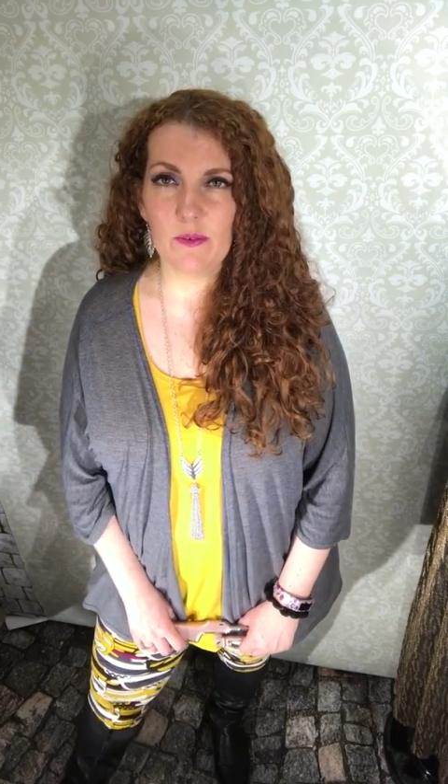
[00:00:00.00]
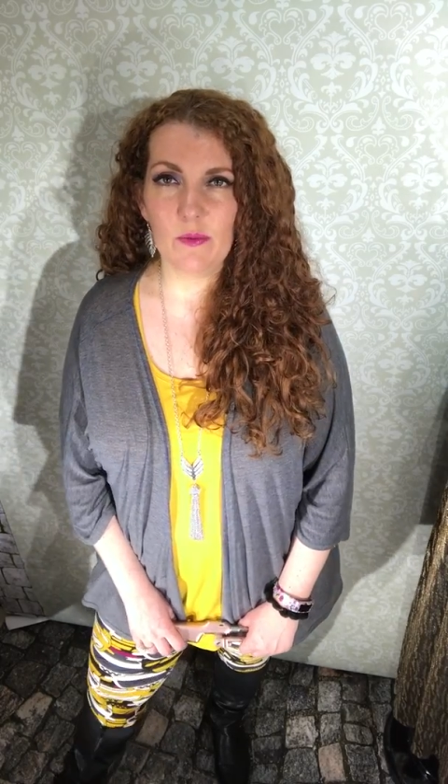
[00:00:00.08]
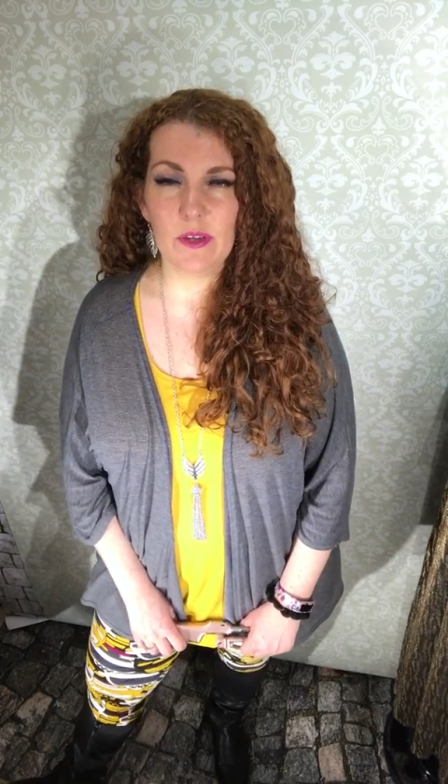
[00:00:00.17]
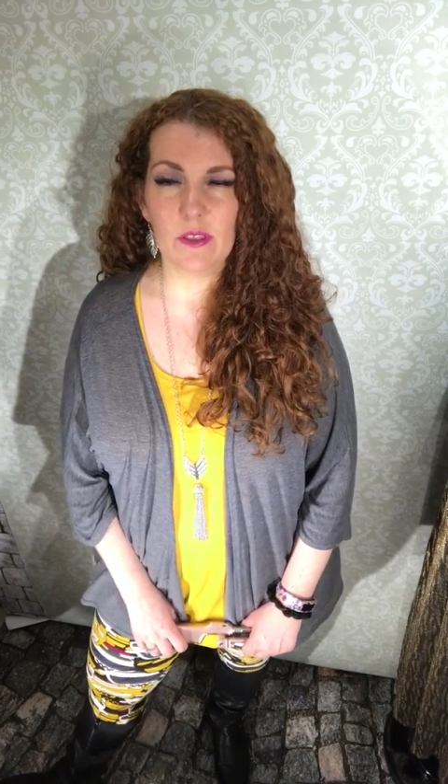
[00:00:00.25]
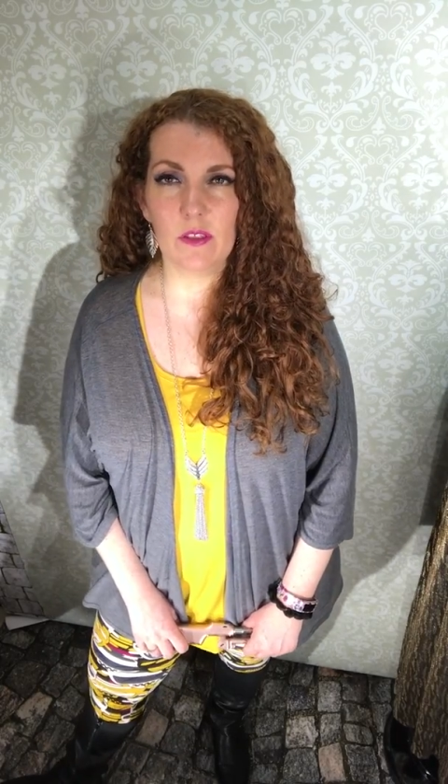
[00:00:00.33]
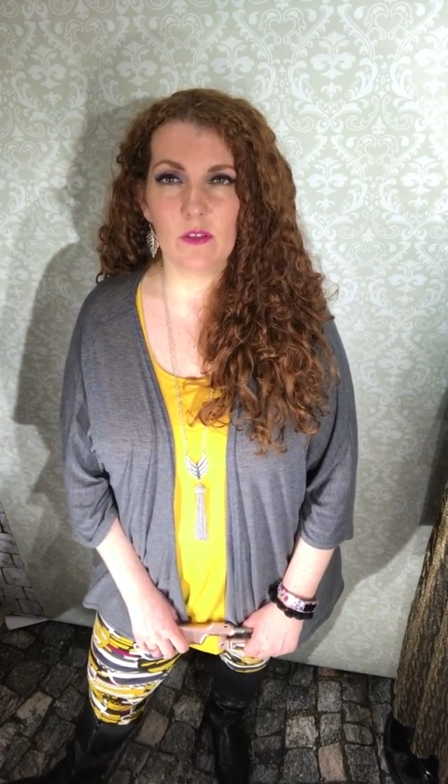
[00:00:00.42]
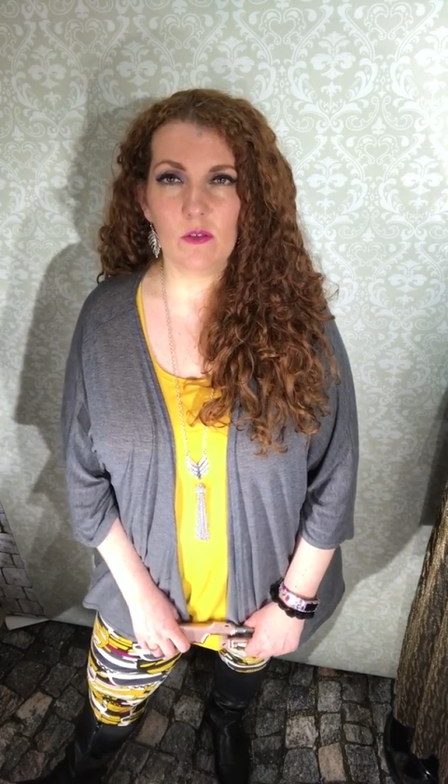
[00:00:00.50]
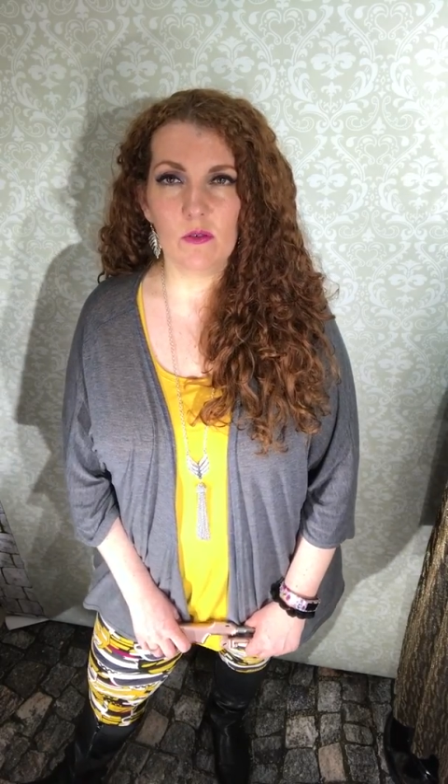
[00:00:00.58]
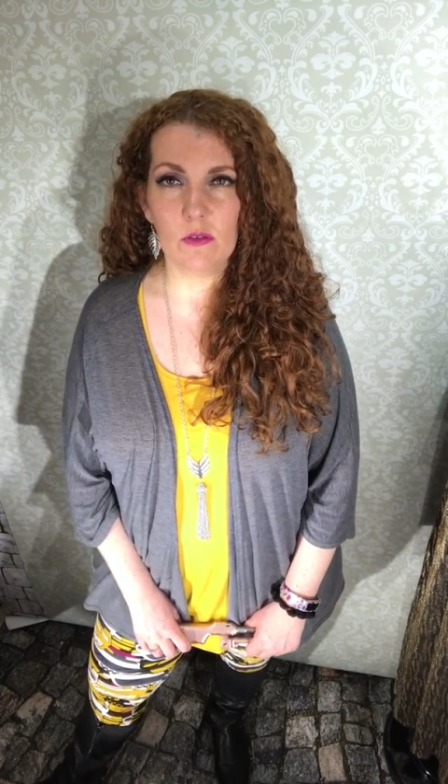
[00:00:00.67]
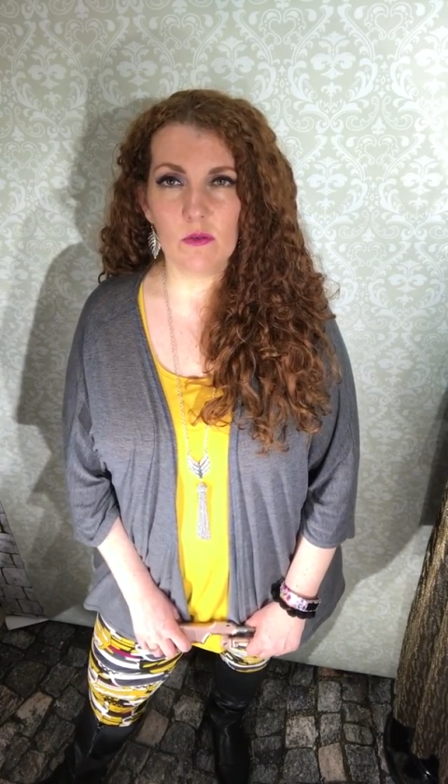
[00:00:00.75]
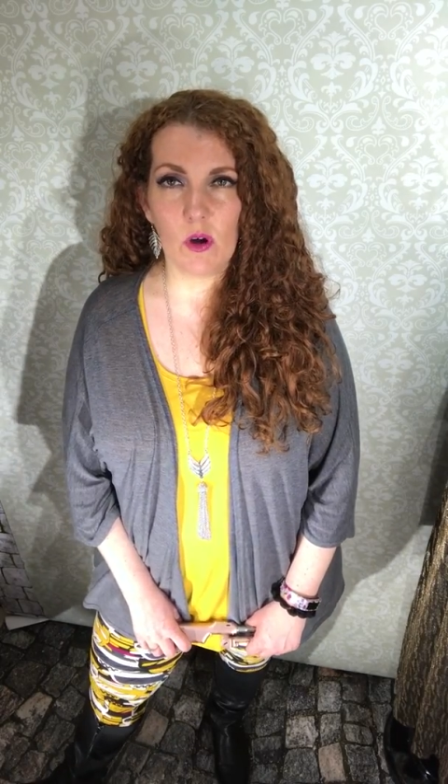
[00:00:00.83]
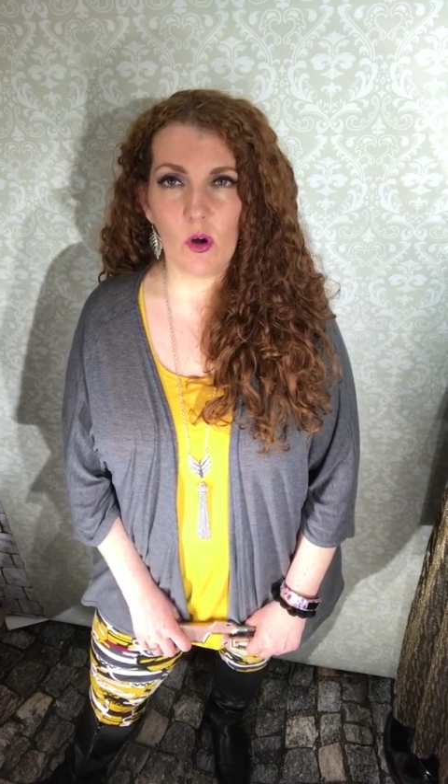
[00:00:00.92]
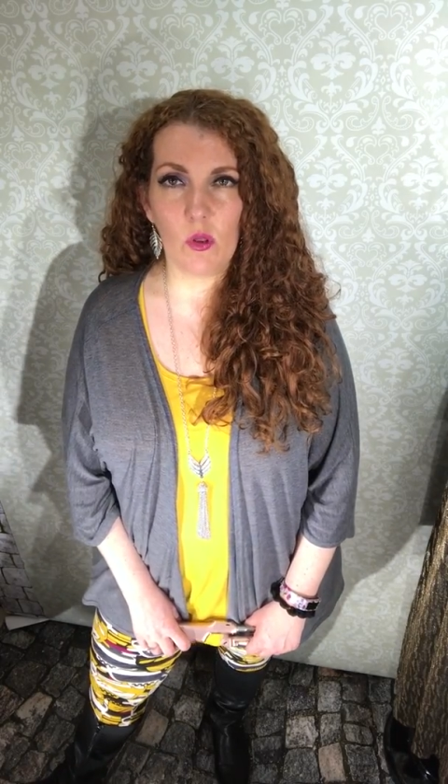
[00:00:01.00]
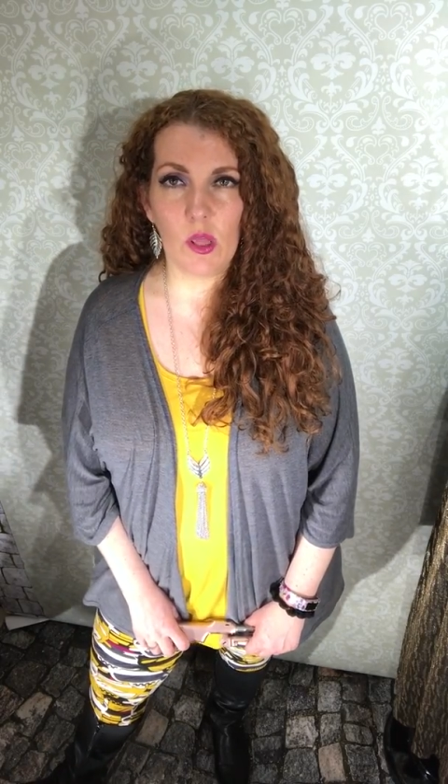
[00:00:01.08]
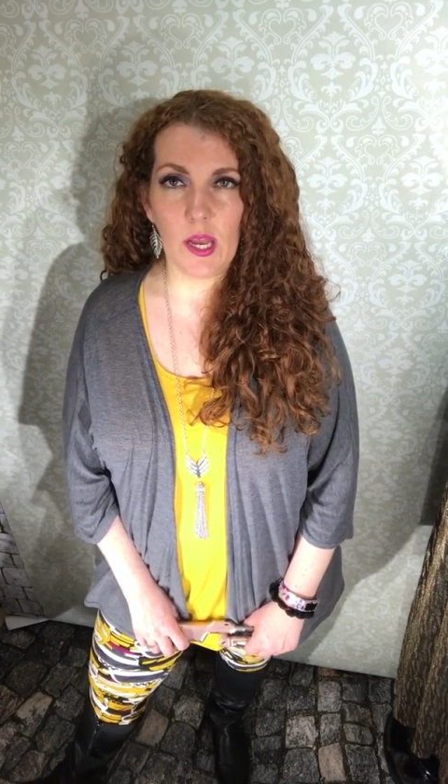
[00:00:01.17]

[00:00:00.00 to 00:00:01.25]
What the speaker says: with LuLaRoe